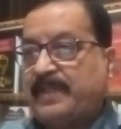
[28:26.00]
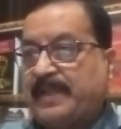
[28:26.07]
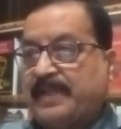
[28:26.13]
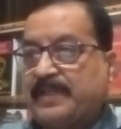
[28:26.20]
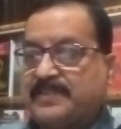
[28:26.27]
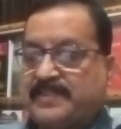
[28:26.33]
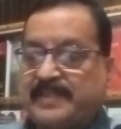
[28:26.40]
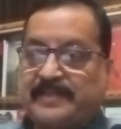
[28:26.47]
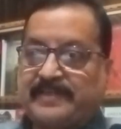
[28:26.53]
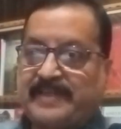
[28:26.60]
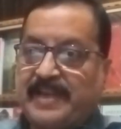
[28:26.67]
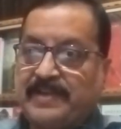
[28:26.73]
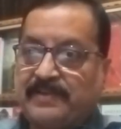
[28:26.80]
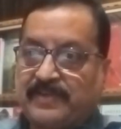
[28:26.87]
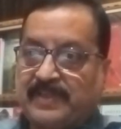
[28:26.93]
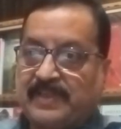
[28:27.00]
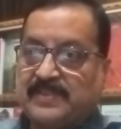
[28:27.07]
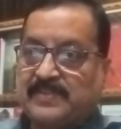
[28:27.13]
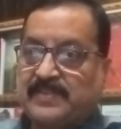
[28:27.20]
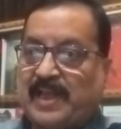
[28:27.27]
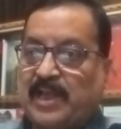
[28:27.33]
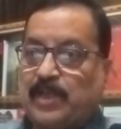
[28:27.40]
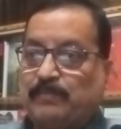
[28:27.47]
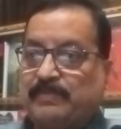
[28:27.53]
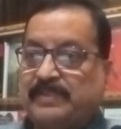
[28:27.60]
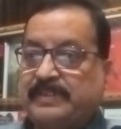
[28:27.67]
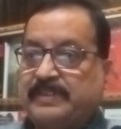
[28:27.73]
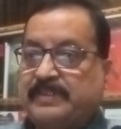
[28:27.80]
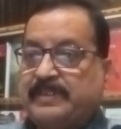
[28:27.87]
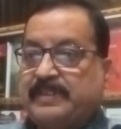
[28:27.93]
certainties. However,
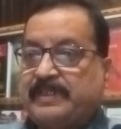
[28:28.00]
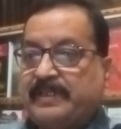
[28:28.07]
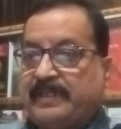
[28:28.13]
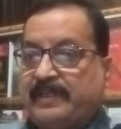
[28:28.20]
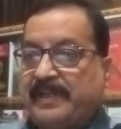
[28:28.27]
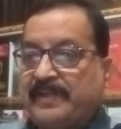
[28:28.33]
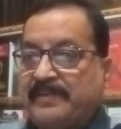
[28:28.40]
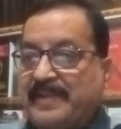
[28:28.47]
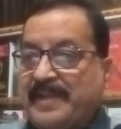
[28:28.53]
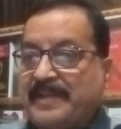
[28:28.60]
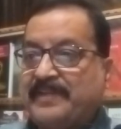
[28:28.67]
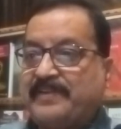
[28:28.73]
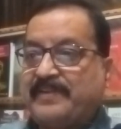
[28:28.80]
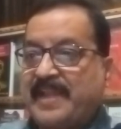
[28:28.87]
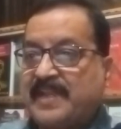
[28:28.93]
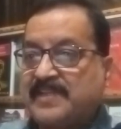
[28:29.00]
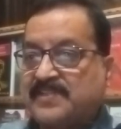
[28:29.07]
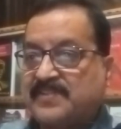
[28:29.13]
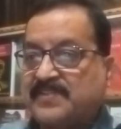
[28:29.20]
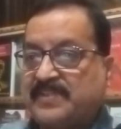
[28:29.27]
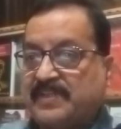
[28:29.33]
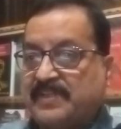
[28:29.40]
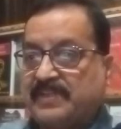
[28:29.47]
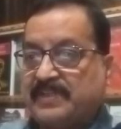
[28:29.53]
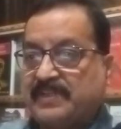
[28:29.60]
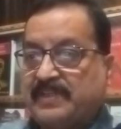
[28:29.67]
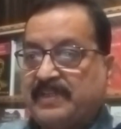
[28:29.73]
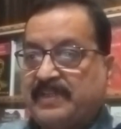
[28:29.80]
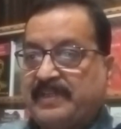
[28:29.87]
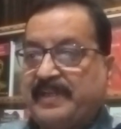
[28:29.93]
literary texts, uh,
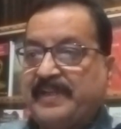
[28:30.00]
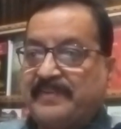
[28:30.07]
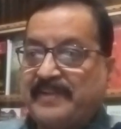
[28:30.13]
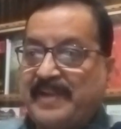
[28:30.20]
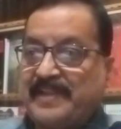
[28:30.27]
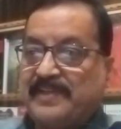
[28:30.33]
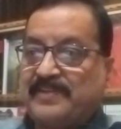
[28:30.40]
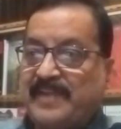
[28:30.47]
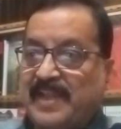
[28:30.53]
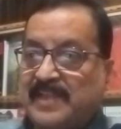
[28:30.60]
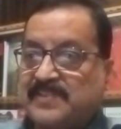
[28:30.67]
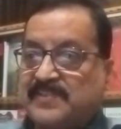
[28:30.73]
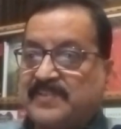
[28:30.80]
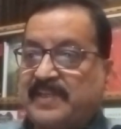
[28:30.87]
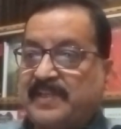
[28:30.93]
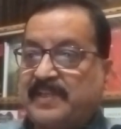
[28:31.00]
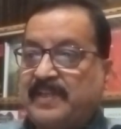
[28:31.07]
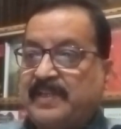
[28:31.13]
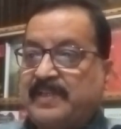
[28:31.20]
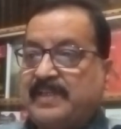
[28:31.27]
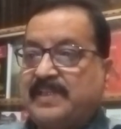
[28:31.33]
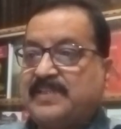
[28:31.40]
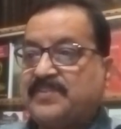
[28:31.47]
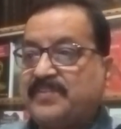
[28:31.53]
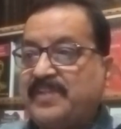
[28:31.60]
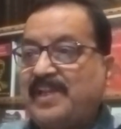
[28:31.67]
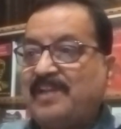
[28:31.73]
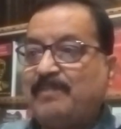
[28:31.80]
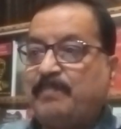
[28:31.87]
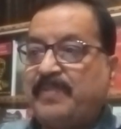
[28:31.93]
literary texts
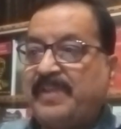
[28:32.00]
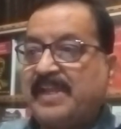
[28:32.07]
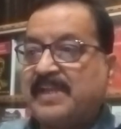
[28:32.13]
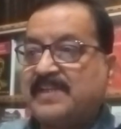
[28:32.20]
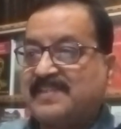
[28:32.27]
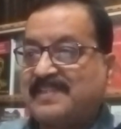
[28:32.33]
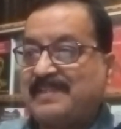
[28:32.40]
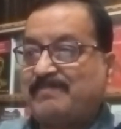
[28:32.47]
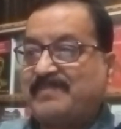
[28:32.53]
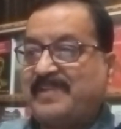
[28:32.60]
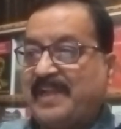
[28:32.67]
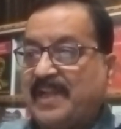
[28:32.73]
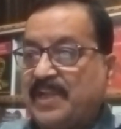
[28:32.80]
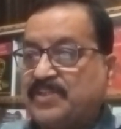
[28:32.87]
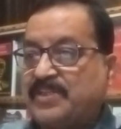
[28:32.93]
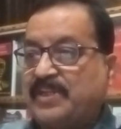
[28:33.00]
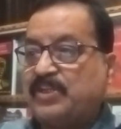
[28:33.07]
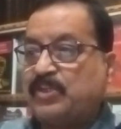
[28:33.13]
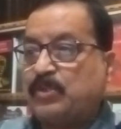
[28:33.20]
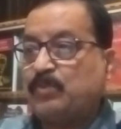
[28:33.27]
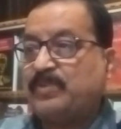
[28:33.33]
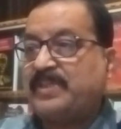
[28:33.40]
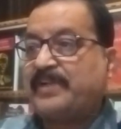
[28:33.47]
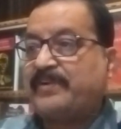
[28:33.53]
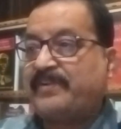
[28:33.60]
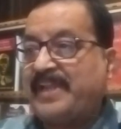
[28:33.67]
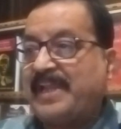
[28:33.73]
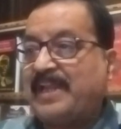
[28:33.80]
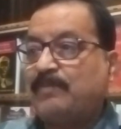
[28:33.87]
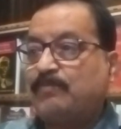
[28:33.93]
still bear some relation to the
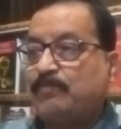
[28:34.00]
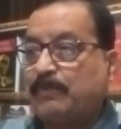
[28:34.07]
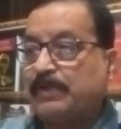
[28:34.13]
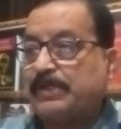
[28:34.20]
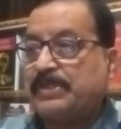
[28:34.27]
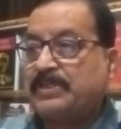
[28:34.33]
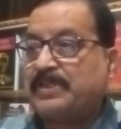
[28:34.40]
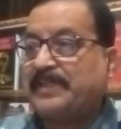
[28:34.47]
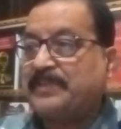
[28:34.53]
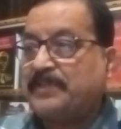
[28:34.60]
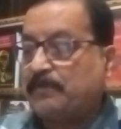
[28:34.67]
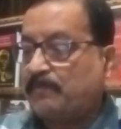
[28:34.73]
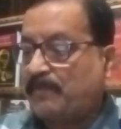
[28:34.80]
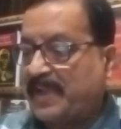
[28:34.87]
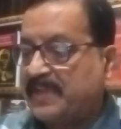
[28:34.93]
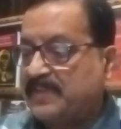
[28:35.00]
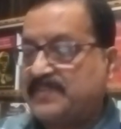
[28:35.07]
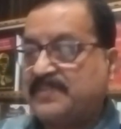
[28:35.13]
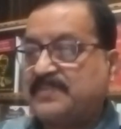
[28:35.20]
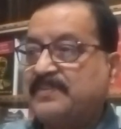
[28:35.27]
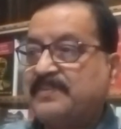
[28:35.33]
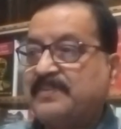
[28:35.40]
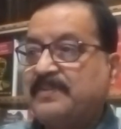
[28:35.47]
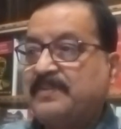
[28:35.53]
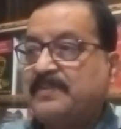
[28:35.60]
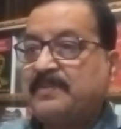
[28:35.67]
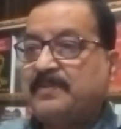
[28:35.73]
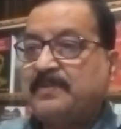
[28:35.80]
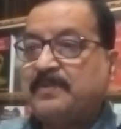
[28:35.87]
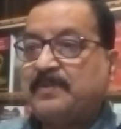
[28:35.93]
real world. Otherwise,
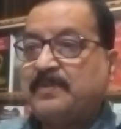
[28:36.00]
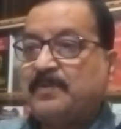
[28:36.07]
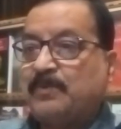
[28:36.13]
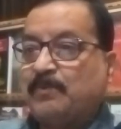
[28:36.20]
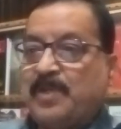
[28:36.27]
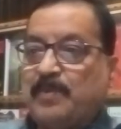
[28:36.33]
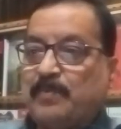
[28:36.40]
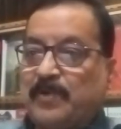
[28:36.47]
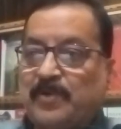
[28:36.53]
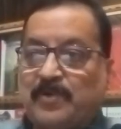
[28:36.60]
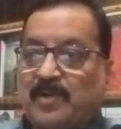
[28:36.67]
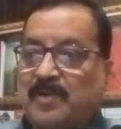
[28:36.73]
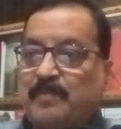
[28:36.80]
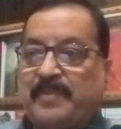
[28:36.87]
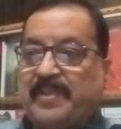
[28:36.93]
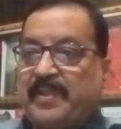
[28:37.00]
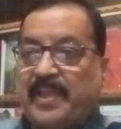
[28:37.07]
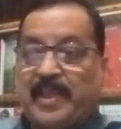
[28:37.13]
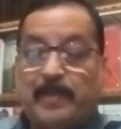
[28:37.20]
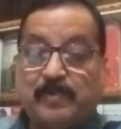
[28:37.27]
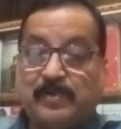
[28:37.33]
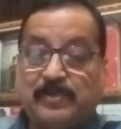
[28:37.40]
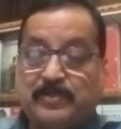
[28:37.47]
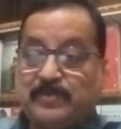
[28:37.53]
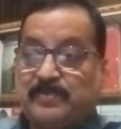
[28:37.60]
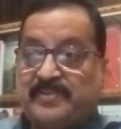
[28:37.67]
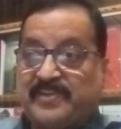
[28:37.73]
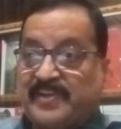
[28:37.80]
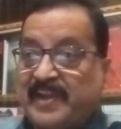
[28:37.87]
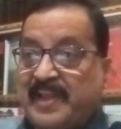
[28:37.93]
we would not be able to
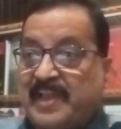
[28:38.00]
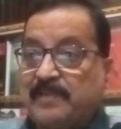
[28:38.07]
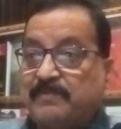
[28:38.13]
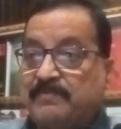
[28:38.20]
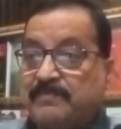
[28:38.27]
derive